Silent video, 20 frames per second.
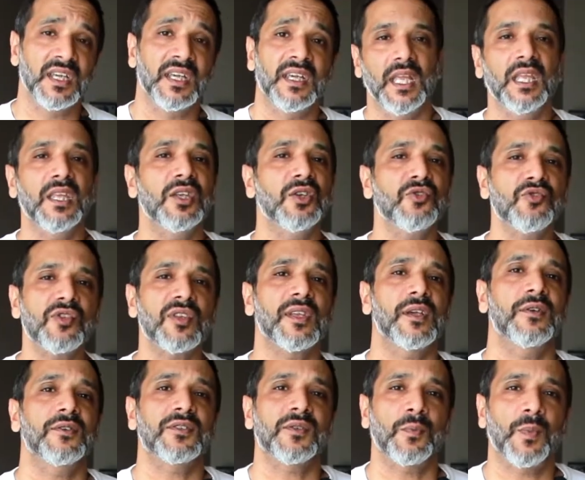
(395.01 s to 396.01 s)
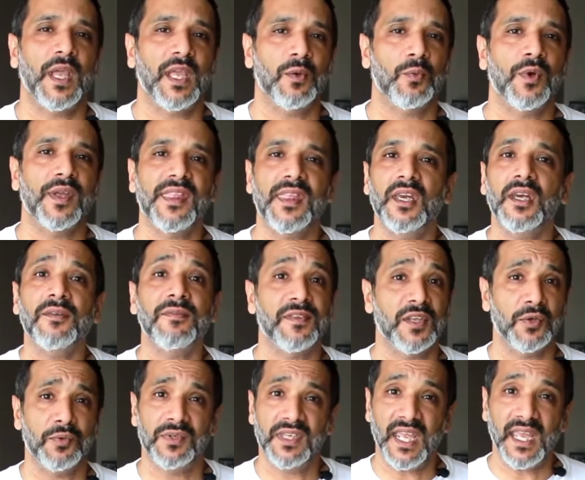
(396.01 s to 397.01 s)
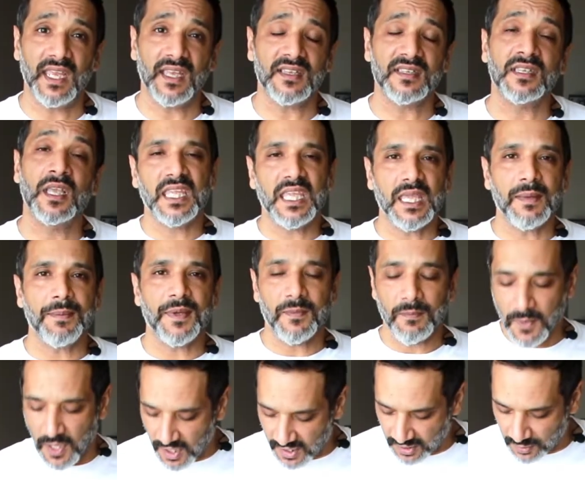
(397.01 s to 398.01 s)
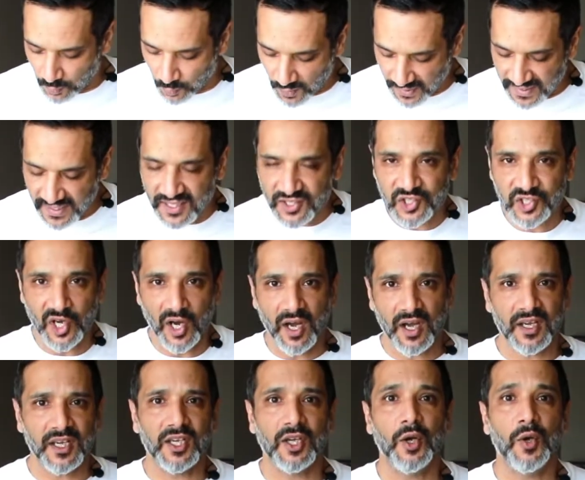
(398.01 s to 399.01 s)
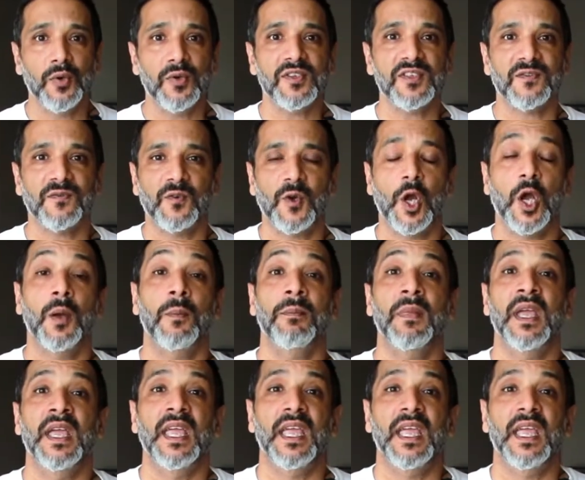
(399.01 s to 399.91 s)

It usually goes away within a few days. Keep in mind, when a dog goes from